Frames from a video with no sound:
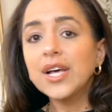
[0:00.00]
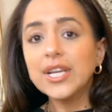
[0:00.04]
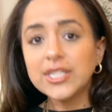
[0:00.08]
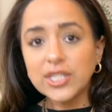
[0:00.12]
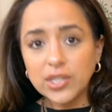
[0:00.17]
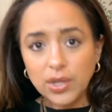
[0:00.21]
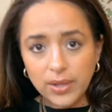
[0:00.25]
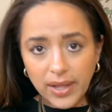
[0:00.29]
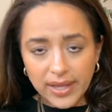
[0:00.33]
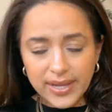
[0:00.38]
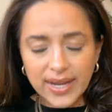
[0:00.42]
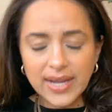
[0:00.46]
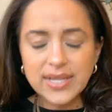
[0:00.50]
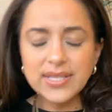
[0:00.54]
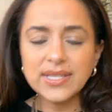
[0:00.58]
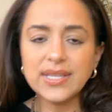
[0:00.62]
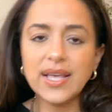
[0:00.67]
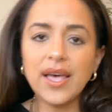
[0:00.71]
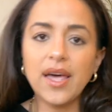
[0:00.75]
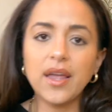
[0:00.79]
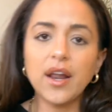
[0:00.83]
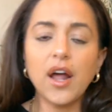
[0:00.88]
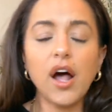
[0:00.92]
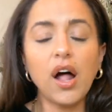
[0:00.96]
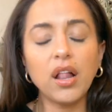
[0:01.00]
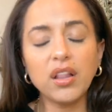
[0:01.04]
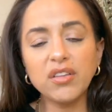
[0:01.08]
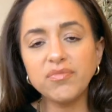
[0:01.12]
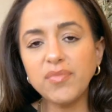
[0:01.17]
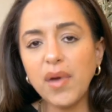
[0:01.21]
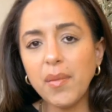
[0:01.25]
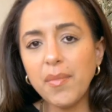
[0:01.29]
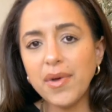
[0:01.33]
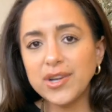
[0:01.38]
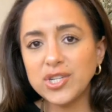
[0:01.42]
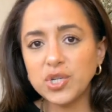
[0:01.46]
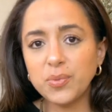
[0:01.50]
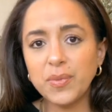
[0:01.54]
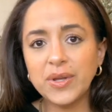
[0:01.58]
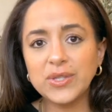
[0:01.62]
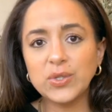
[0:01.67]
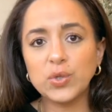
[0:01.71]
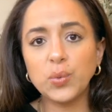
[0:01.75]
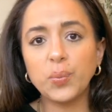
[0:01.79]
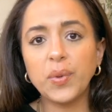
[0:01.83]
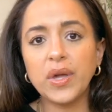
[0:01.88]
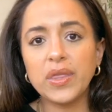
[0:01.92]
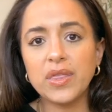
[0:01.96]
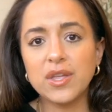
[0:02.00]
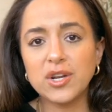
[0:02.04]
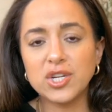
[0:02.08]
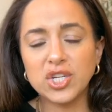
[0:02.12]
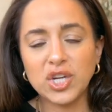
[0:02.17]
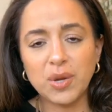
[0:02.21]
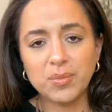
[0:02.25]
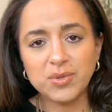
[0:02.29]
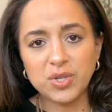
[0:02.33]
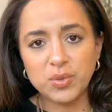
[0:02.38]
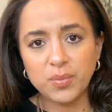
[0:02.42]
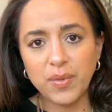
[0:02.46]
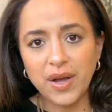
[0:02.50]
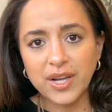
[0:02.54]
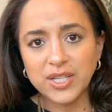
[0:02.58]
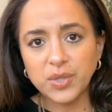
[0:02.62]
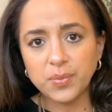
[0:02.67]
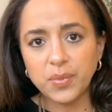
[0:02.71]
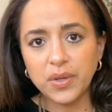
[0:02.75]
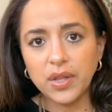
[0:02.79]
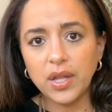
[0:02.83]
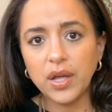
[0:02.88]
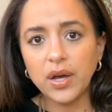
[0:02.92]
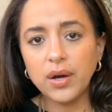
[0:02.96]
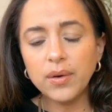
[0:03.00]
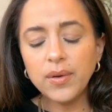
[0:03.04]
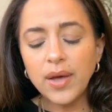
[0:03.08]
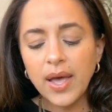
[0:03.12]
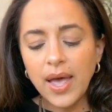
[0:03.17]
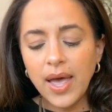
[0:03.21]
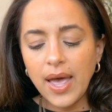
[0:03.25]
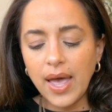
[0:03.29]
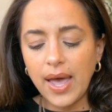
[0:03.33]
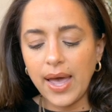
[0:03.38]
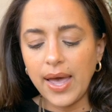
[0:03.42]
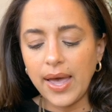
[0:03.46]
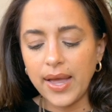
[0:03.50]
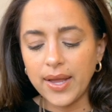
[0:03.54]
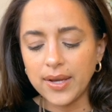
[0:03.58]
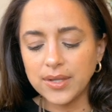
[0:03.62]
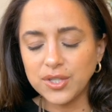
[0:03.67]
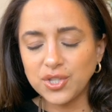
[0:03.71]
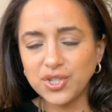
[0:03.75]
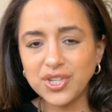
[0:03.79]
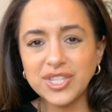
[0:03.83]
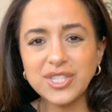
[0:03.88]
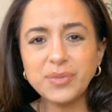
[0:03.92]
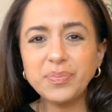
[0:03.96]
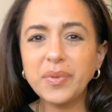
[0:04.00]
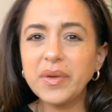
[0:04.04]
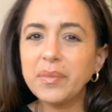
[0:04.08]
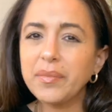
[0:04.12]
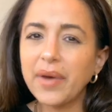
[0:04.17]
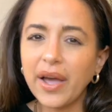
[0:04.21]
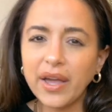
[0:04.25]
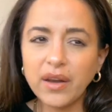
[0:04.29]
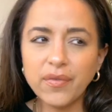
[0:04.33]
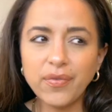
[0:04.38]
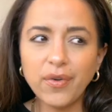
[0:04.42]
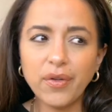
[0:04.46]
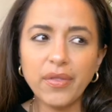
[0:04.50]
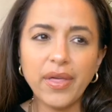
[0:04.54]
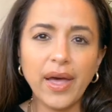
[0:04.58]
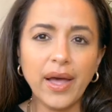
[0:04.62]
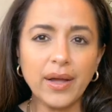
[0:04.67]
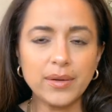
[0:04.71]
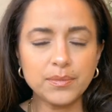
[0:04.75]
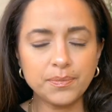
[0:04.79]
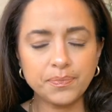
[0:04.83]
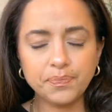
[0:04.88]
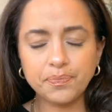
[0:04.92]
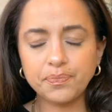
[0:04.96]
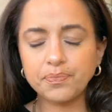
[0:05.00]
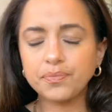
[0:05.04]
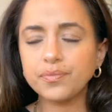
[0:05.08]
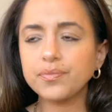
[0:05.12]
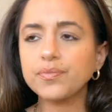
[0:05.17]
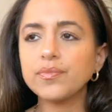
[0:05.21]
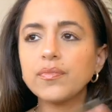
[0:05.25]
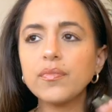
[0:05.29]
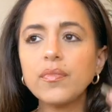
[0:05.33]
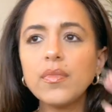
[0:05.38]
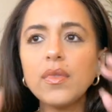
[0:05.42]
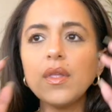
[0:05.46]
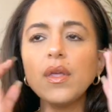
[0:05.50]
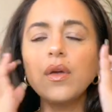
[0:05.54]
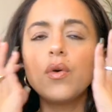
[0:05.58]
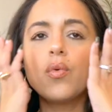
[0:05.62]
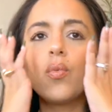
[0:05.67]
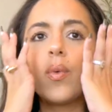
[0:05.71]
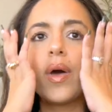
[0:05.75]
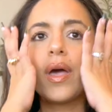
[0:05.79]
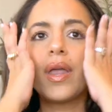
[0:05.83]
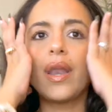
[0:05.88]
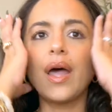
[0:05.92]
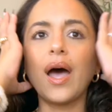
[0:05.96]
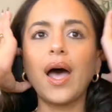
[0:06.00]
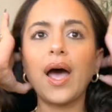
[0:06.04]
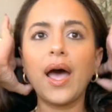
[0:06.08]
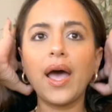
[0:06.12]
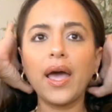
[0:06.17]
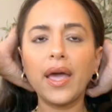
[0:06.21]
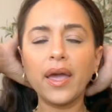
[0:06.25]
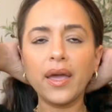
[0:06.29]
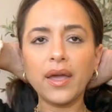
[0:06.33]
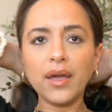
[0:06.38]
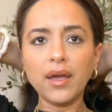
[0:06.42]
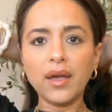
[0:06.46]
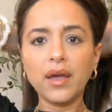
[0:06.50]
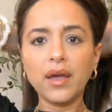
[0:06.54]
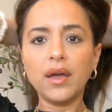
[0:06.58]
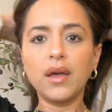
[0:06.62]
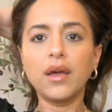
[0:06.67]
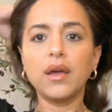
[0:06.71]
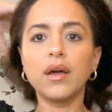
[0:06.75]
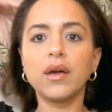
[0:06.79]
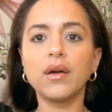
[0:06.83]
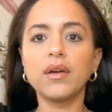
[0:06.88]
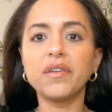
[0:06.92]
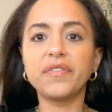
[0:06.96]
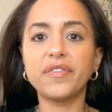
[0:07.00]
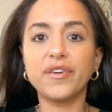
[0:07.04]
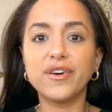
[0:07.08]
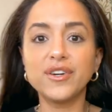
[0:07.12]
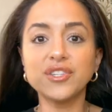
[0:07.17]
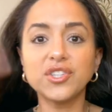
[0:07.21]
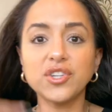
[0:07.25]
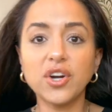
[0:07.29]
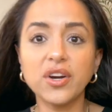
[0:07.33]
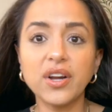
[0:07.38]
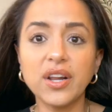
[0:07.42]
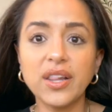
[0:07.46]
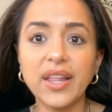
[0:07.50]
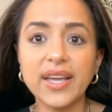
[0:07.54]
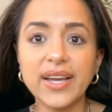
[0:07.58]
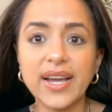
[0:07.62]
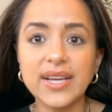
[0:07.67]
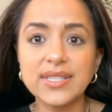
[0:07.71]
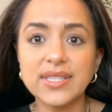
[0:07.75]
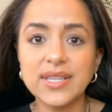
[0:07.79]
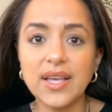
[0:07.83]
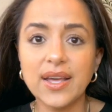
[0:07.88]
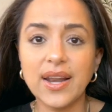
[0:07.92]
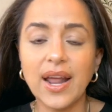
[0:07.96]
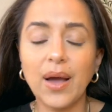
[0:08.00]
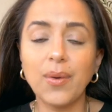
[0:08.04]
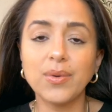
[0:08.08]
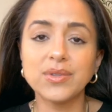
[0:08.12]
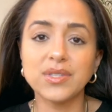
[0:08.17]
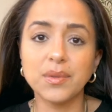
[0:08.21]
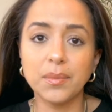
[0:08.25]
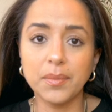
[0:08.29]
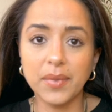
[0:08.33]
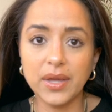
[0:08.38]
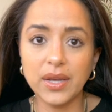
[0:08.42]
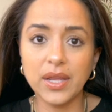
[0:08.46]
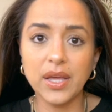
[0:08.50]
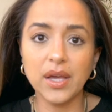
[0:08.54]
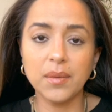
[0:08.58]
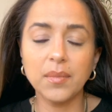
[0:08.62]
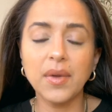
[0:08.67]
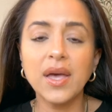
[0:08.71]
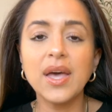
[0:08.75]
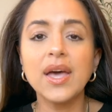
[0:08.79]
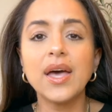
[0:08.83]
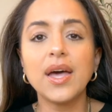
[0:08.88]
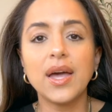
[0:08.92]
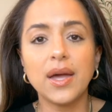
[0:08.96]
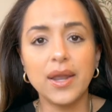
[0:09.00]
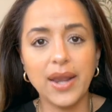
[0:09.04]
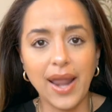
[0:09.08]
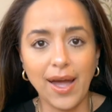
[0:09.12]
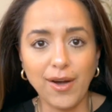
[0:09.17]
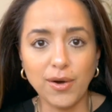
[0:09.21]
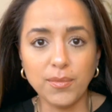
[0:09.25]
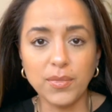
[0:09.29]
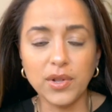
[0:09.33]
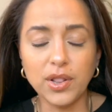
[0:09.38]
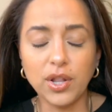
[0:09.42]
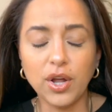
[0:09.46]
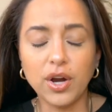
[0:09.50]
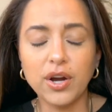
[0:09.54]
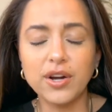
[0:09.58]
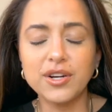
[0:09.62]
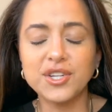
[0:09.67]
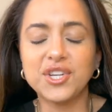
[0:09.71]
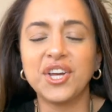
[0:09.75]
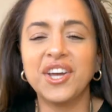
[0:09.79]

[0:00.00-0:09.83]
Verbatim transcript: So like I said, all of my measurements will be in the description box below and just be mindful that when I first started, like I said, I was a medium and now I'm a large